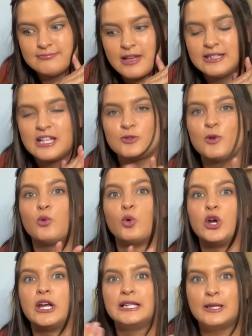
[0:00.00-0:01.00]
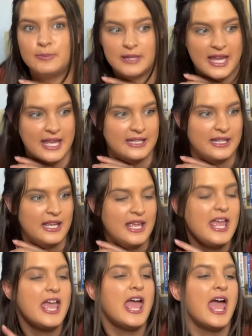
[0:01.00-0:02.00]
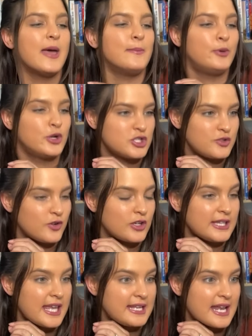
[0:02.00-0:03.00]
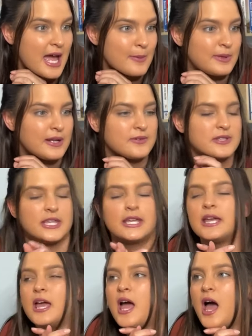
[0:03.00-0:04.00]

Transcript: unless we really plan and push for a late nap and everything.